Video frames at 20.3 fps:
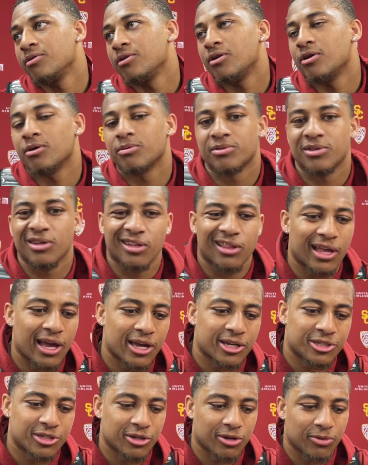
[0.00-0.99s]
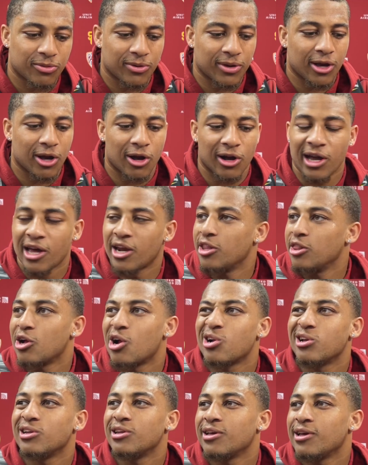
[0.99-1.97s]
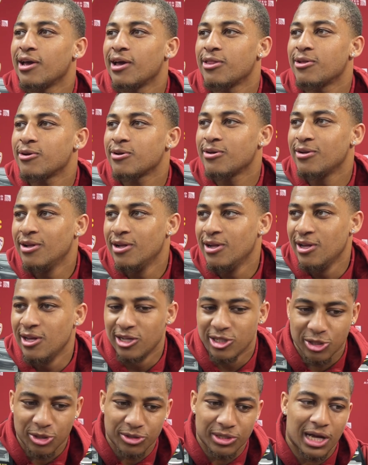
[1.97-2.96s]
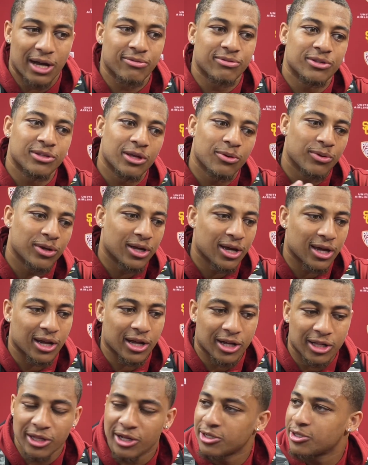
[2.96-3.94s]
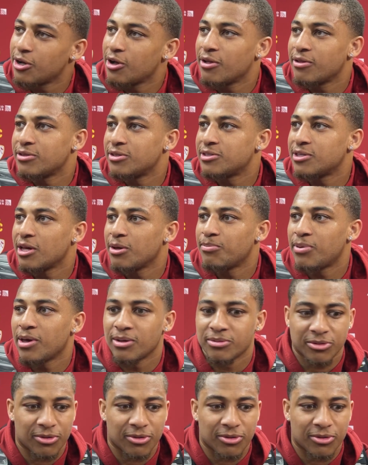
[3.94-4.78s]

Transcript: You know what I'm saying? Last year we all kind of learned it together, so it's obviously that we kind of clicked all on the same page.